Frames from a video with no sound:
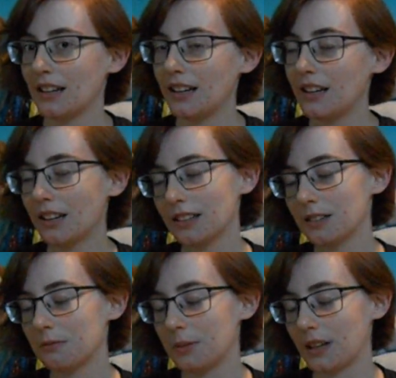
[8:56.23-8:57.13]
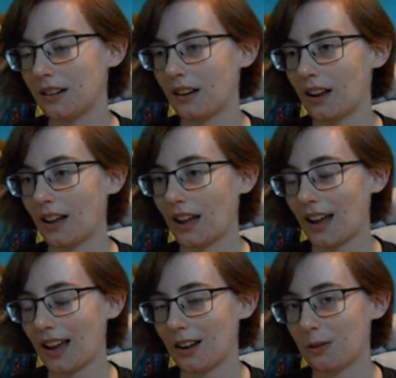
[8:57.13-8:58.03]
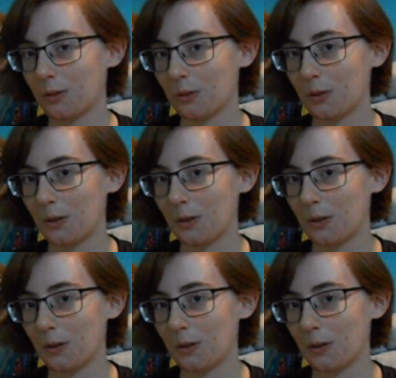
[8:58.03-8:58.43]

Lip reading: He could have been how